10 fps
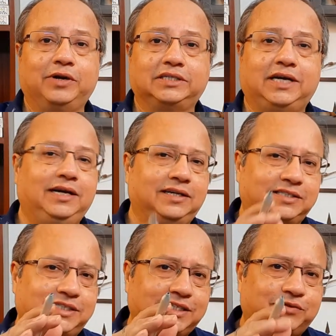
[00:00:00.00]
Agile
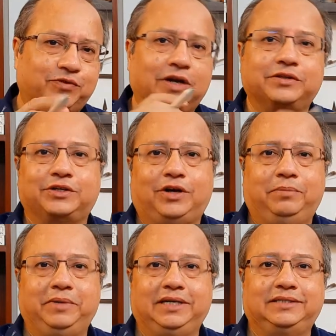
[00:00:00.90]
is just one of the
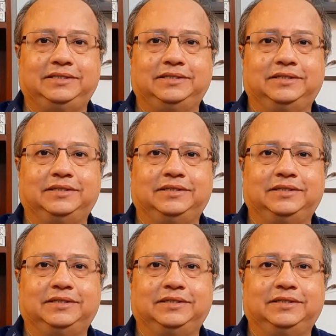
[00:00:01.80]
topics.